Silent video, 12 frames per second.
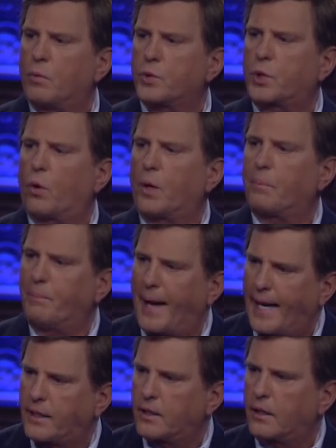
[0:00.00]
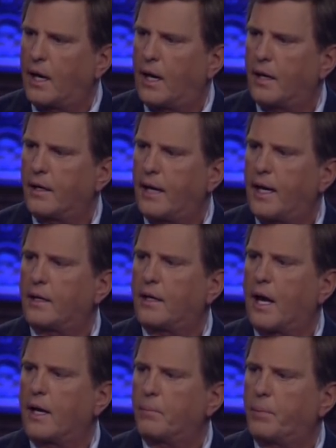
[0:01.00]
was going back to God, and
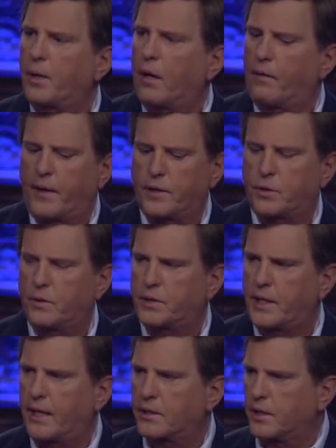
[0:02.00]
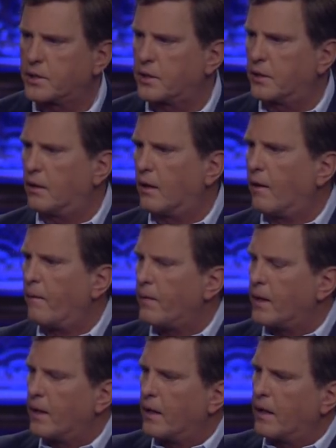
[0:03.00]
God had put all things to his hands. Listen,
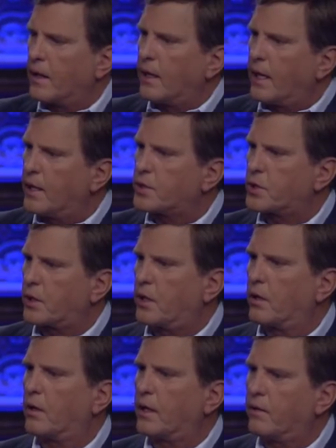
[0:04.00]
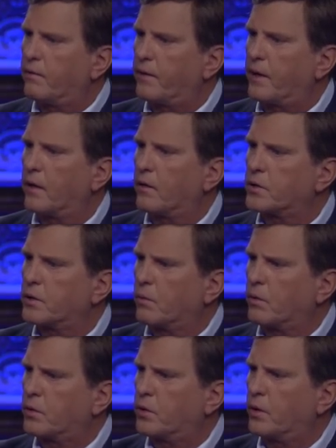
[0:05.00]
insecurity and fear is
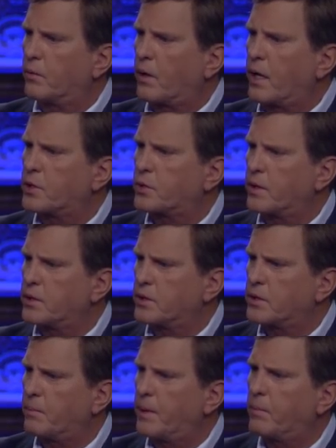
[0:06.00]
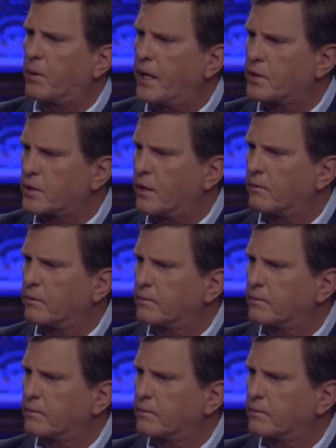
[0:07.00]
two of the greatest reasons that people can't serve.